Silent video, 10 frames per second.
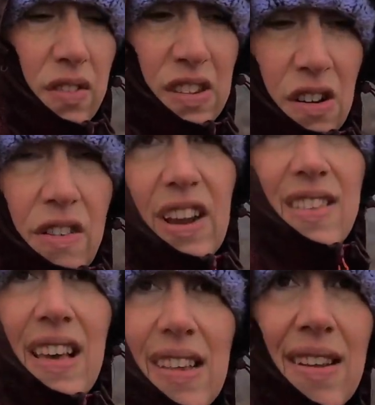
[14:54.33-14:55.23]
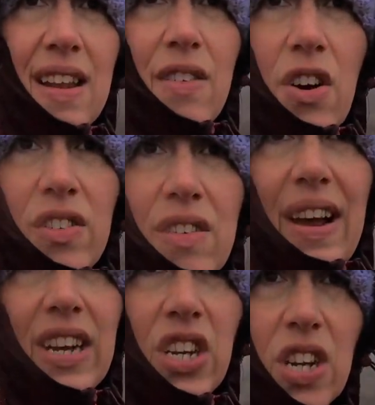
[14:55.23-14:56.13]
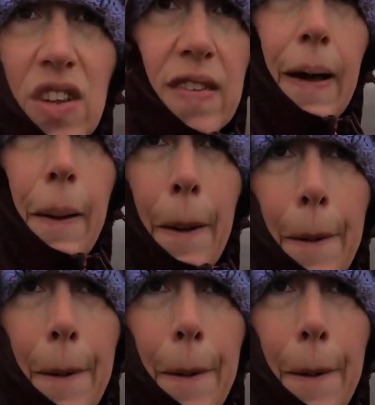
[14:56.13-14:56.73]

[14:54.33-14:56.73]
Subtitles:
disorientated in the wrong direction. So,